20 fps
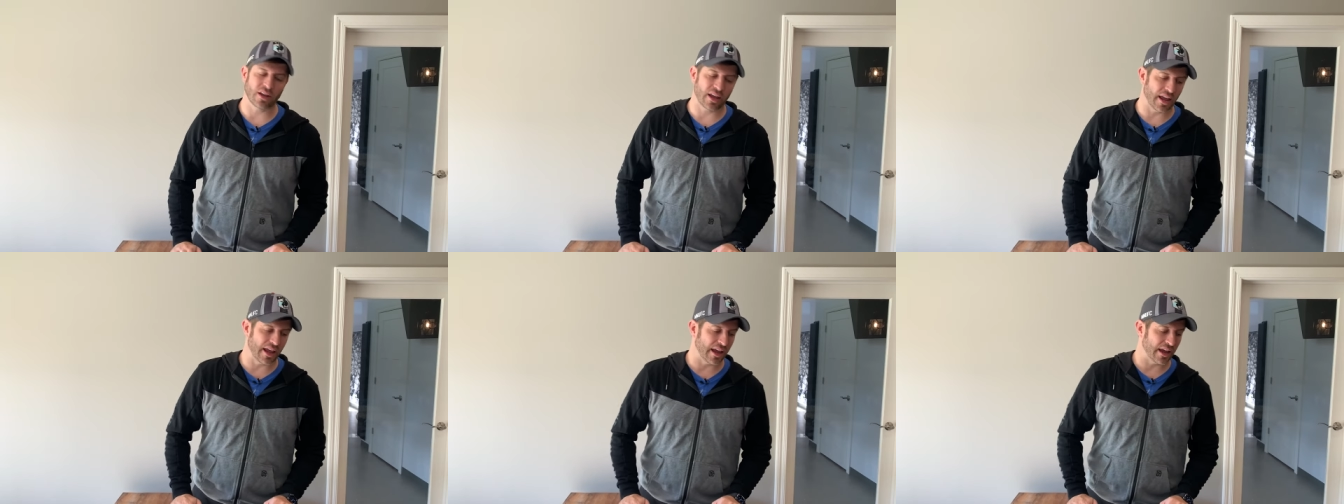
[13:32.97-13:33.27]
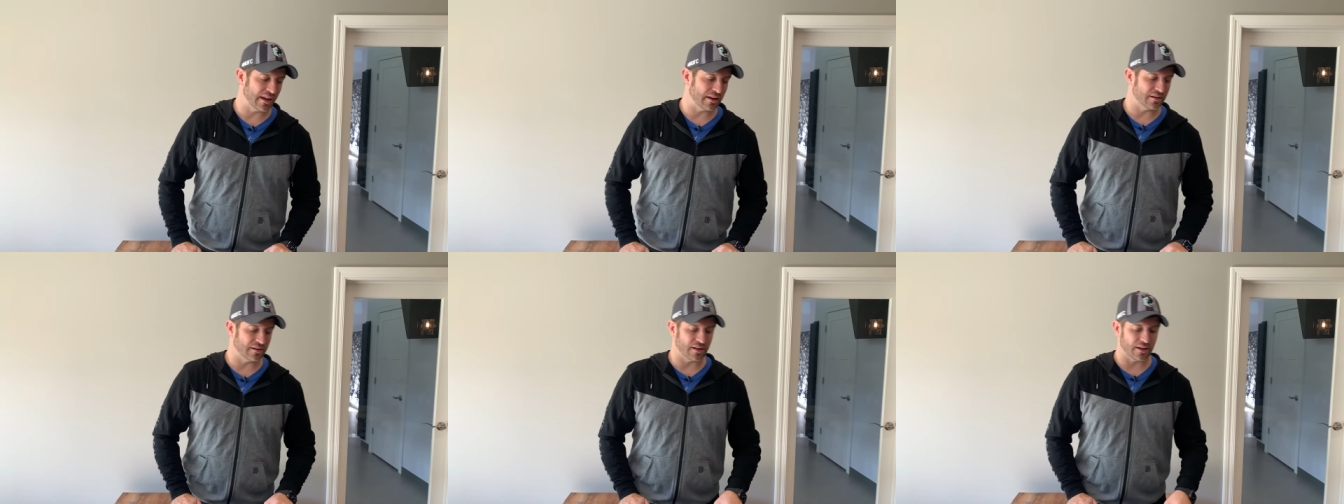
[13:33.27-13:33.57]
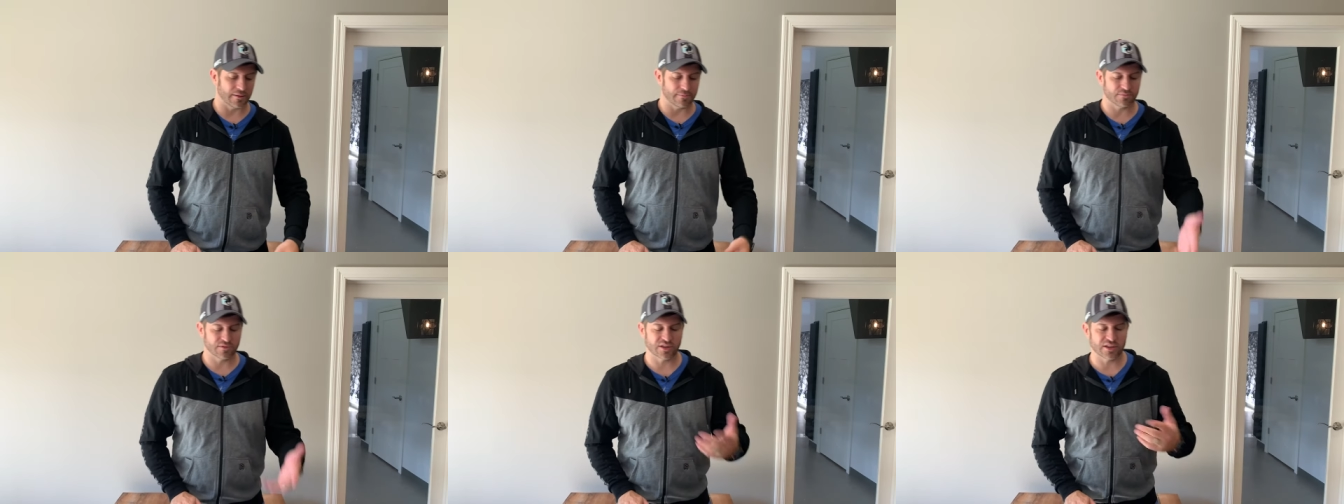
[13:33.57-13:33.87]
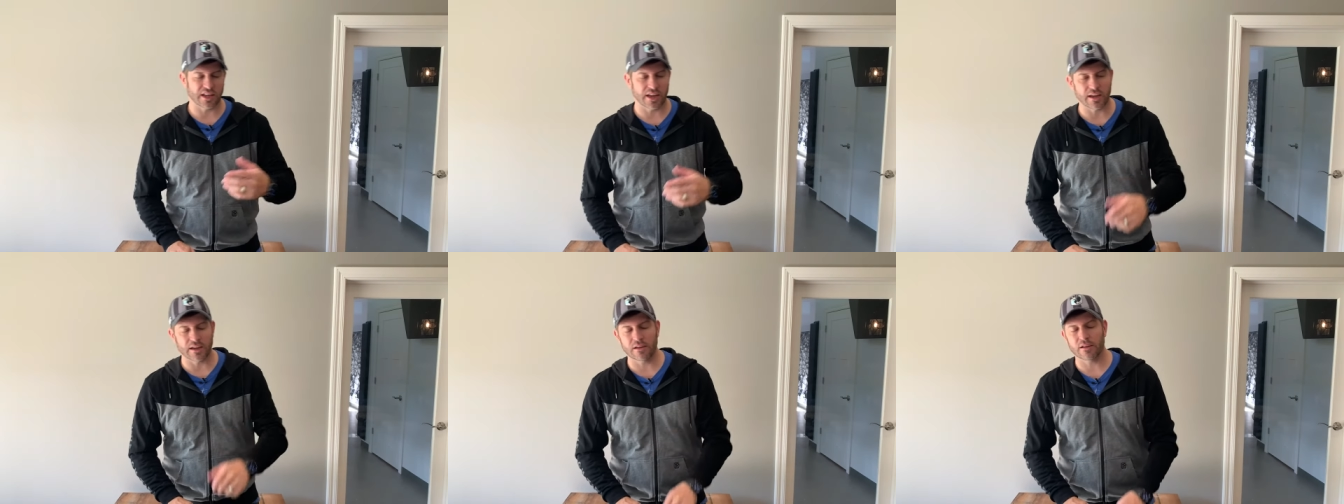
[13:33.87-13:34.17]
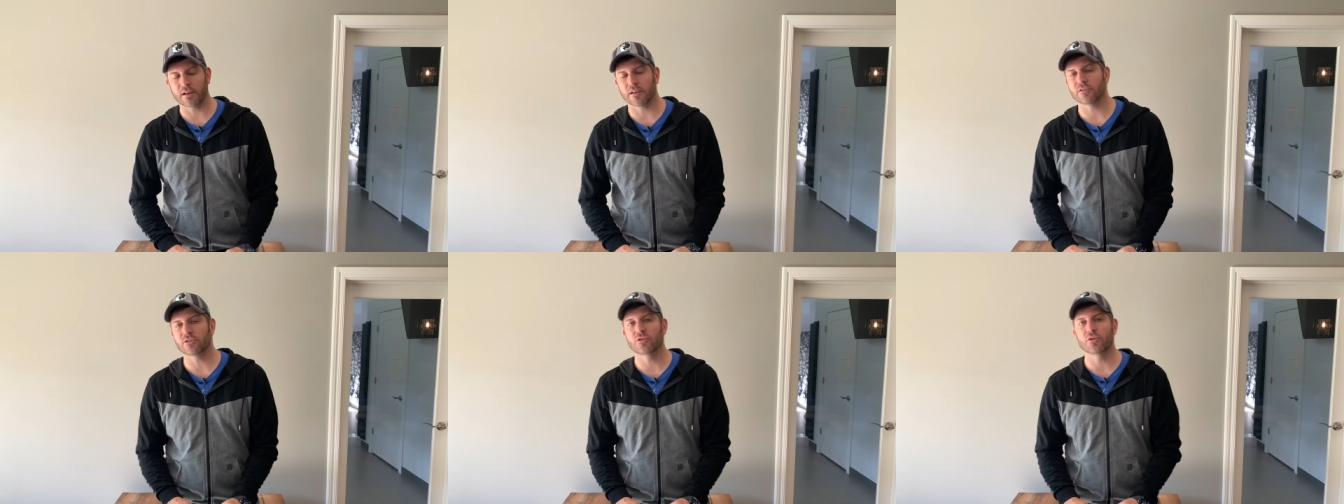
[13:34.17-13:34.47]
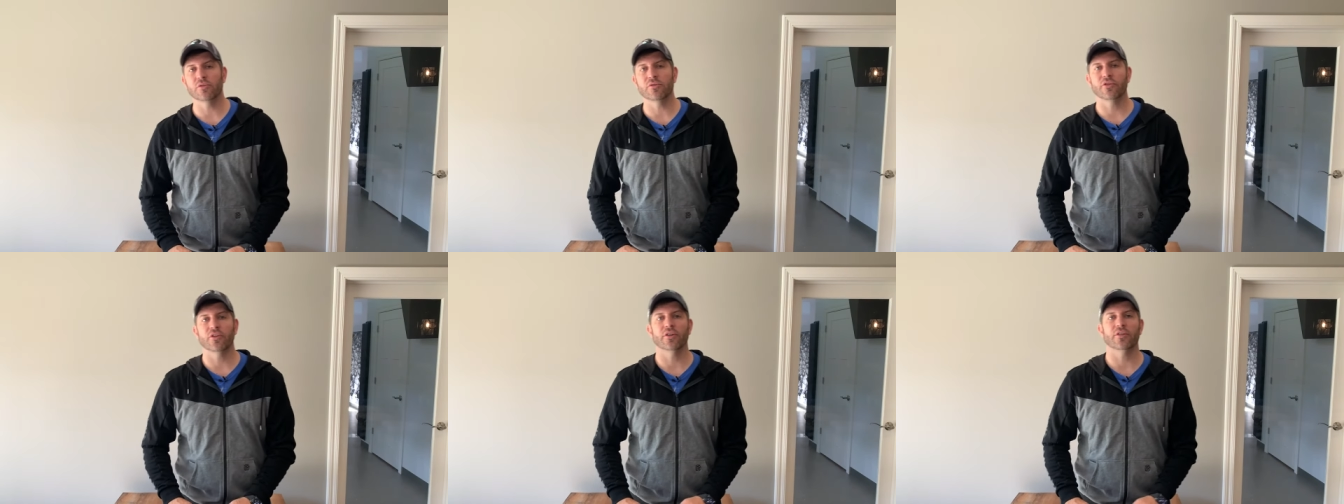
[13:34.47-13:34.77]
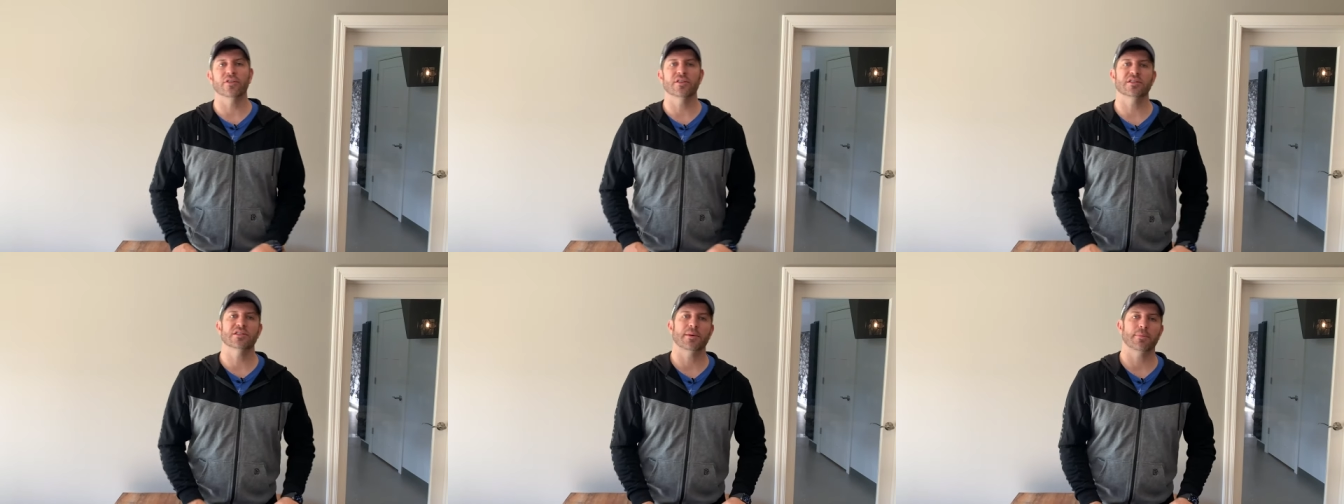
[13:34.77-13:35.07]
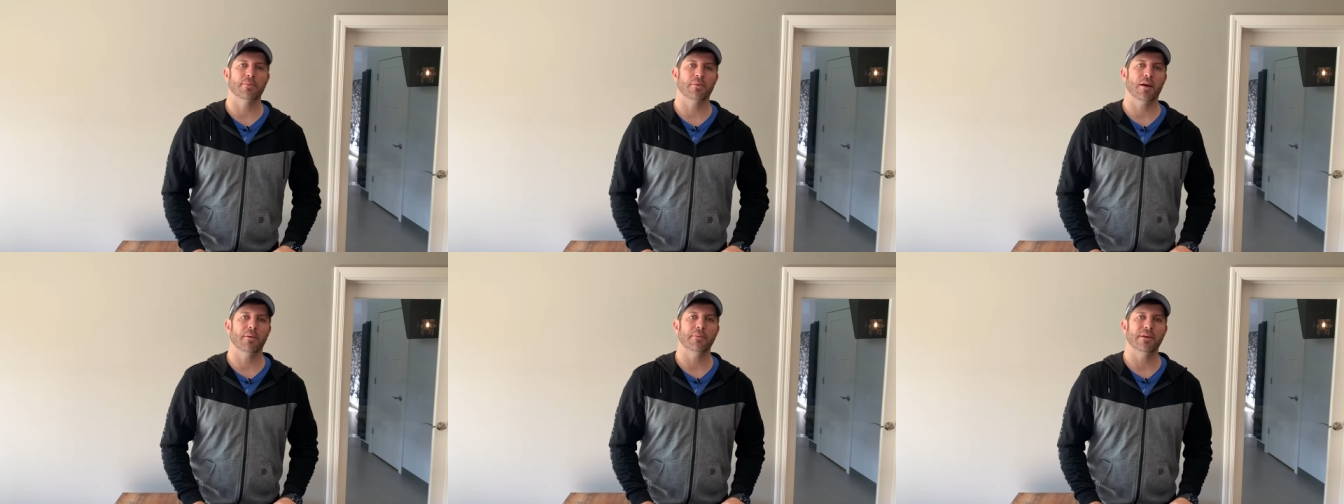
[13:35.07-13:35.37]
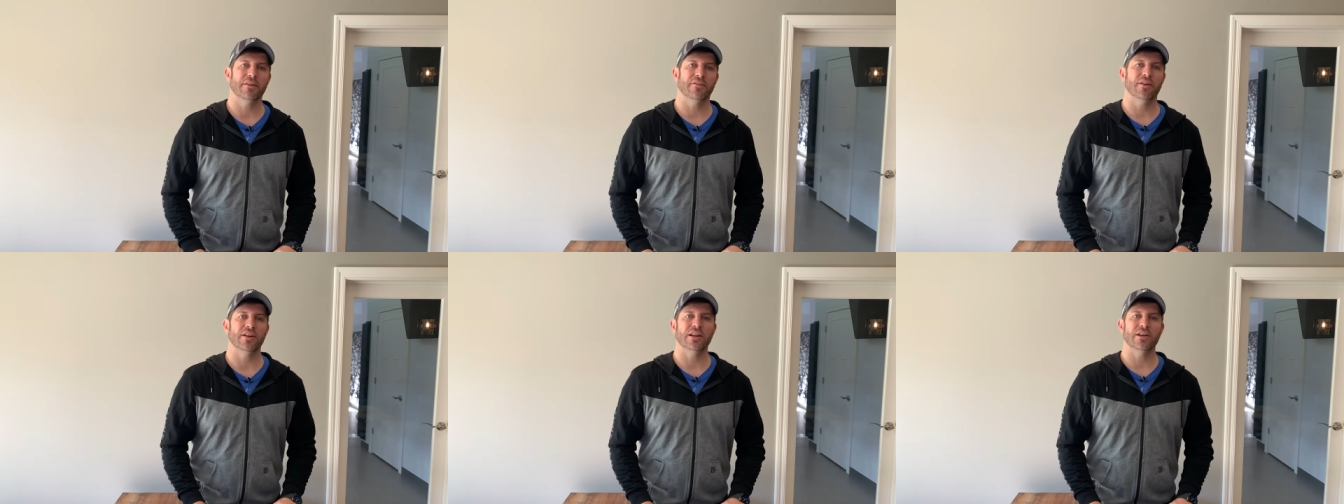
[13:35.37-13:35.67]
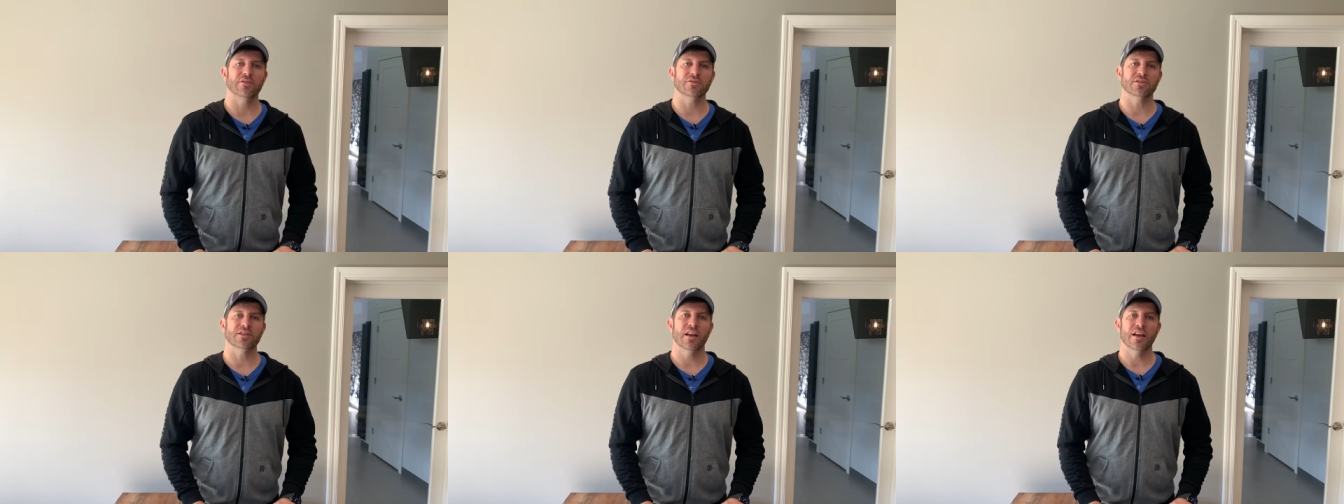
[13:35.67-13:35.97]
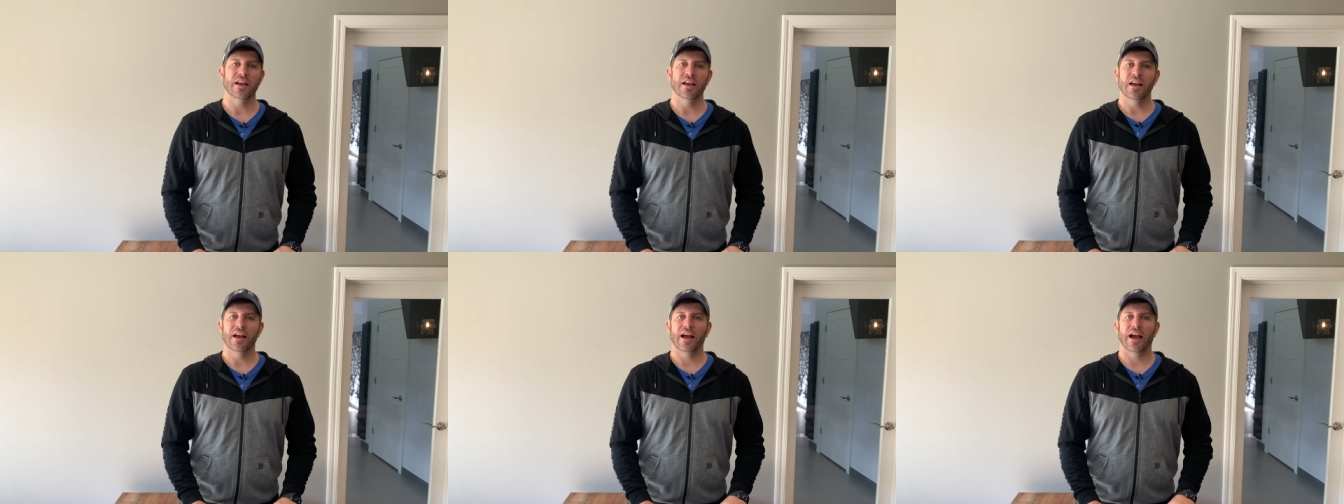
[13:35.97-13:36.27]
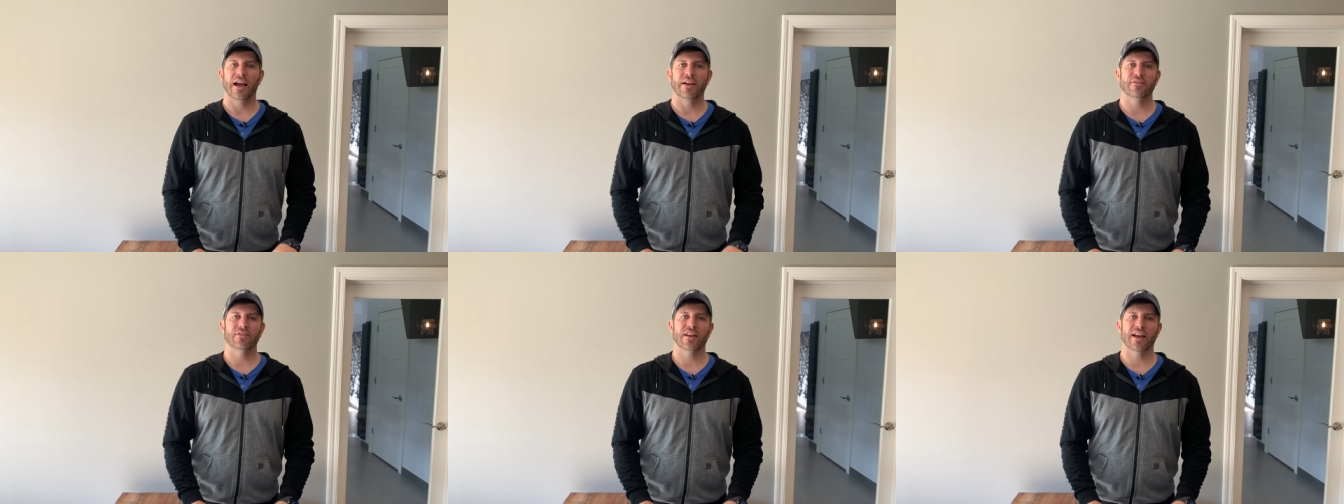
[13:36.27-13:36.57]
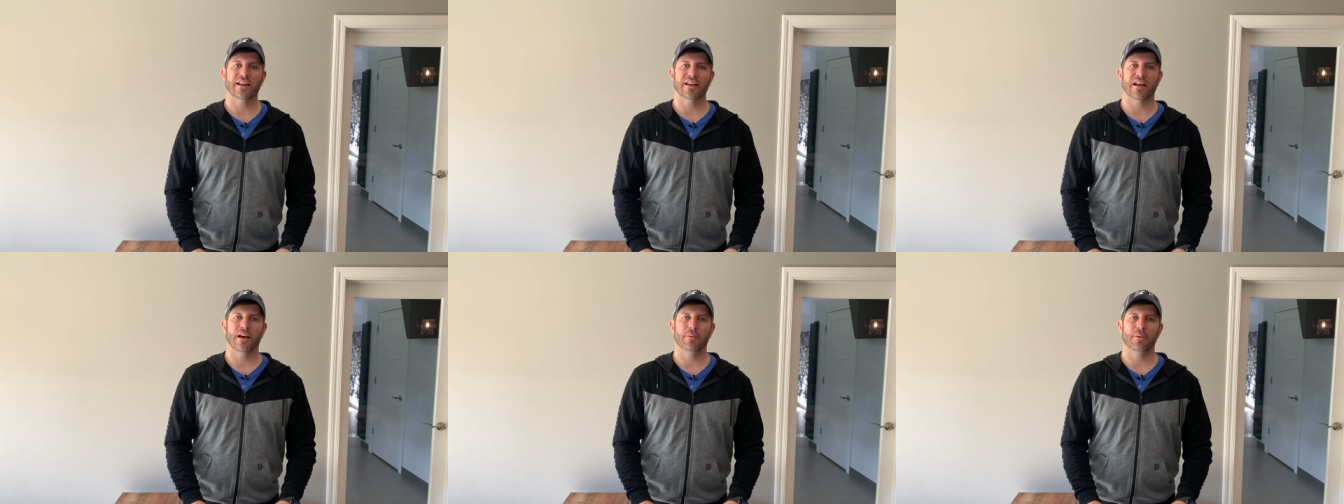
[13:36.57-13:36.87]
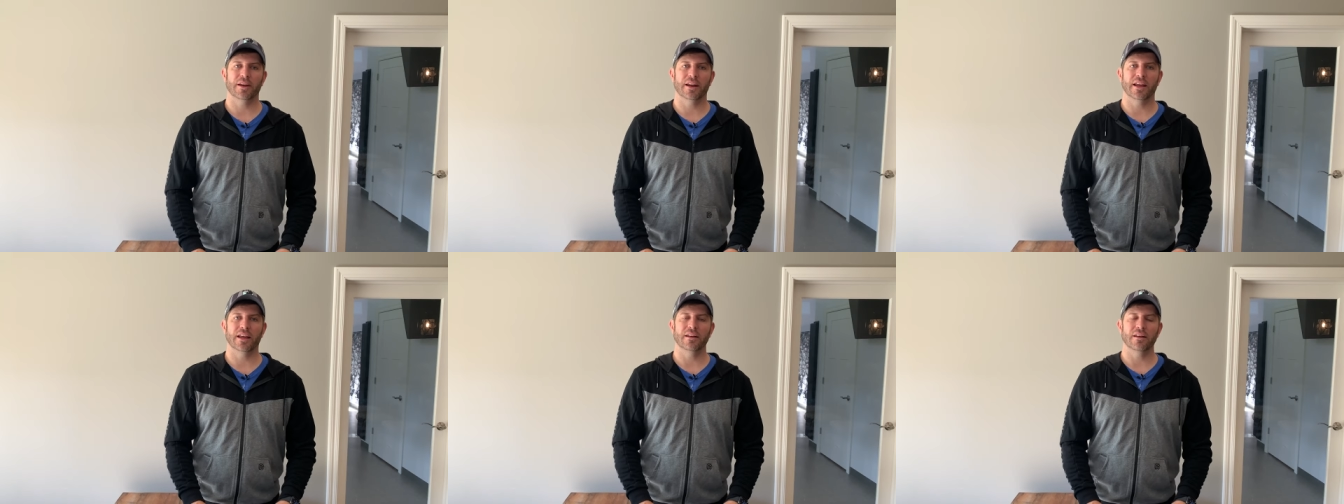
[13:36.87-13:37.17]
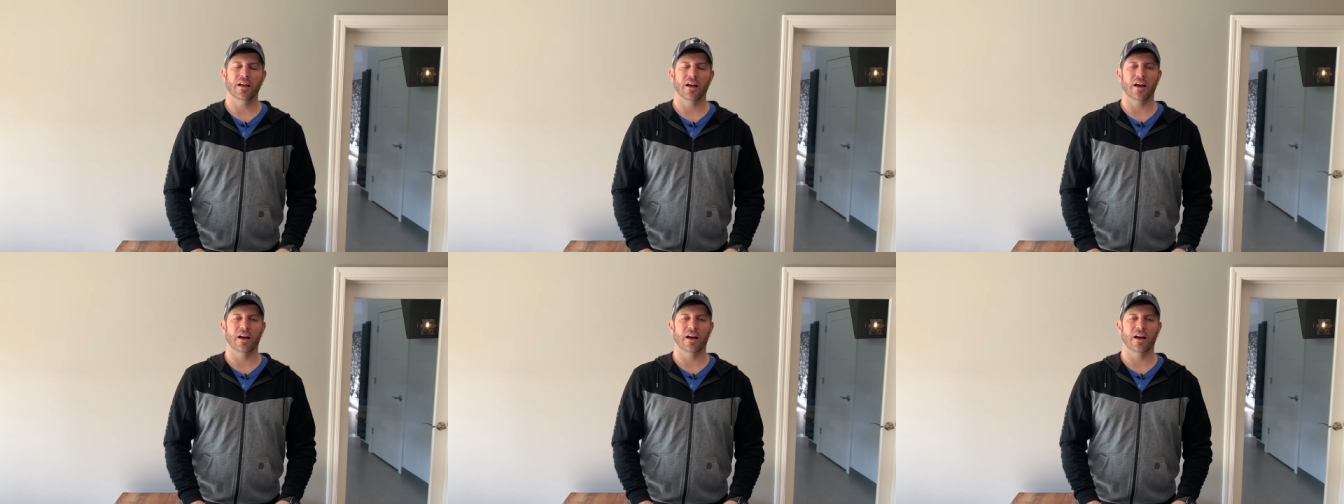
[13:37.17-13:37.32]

And um, stay tuned for this upcoming videos I've got coming in.